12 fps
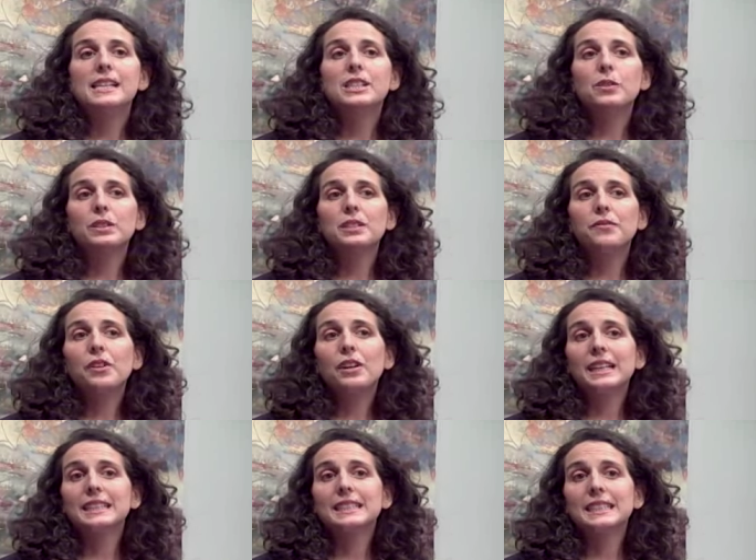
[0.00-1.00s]
So it's a
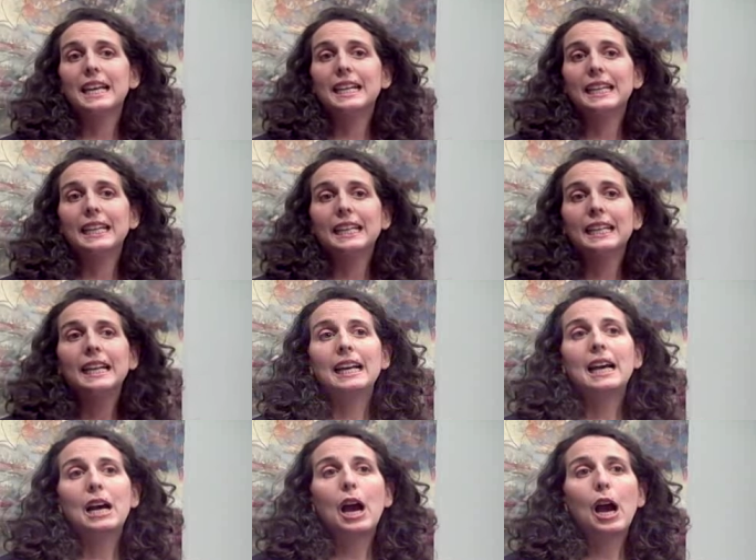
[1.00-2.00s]
very exciting
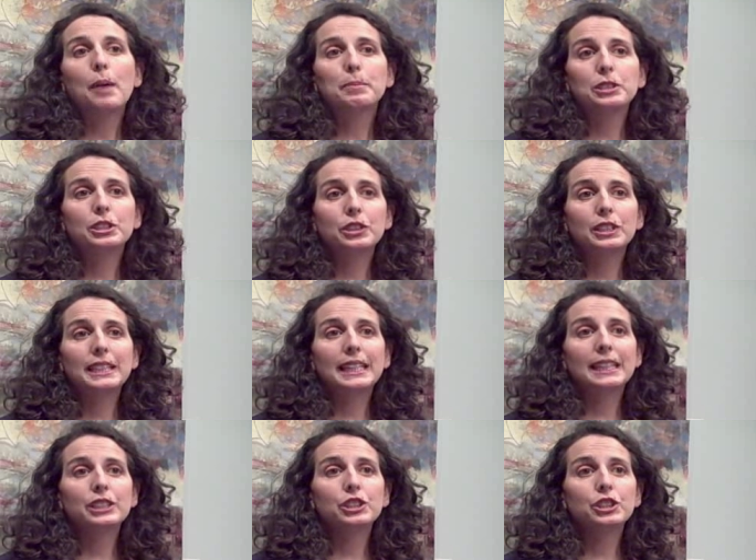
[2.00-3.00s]

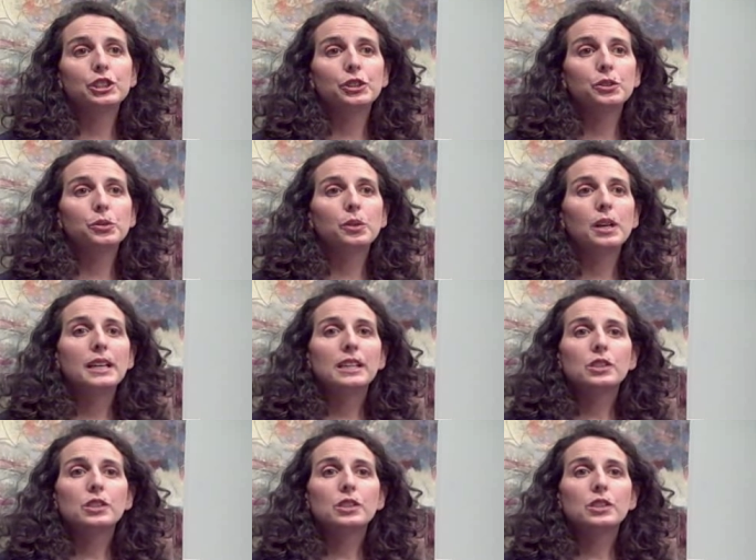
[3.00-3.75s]
opportunity to